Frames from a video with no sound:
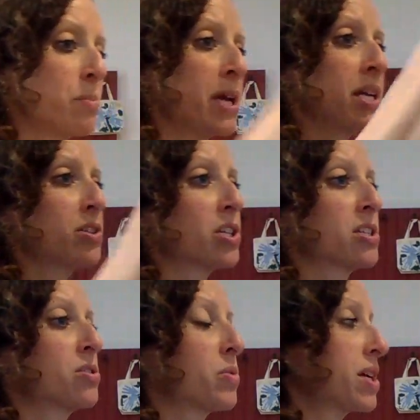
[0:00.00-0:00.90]
page it's
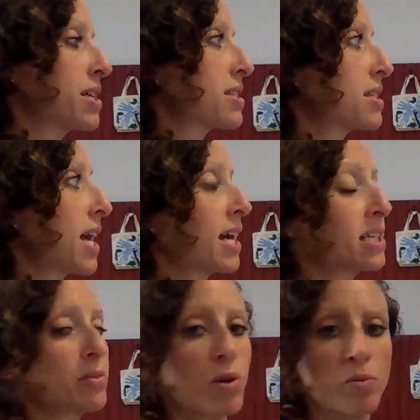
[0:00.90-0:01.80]
doing
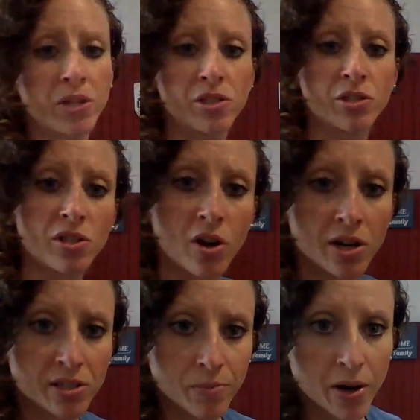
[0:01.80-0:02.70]
exactly what we just
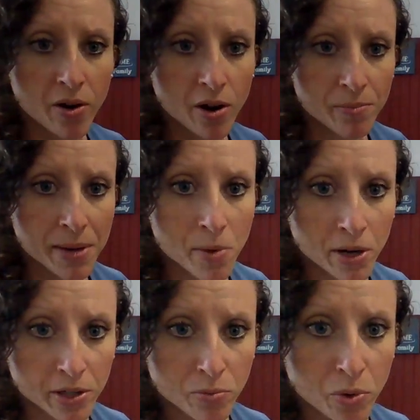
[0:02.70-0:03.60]
talked about on my
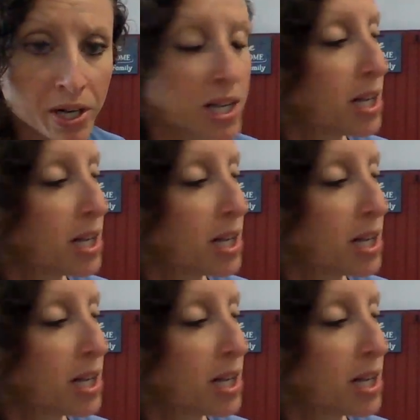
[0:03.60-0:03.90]
marker board.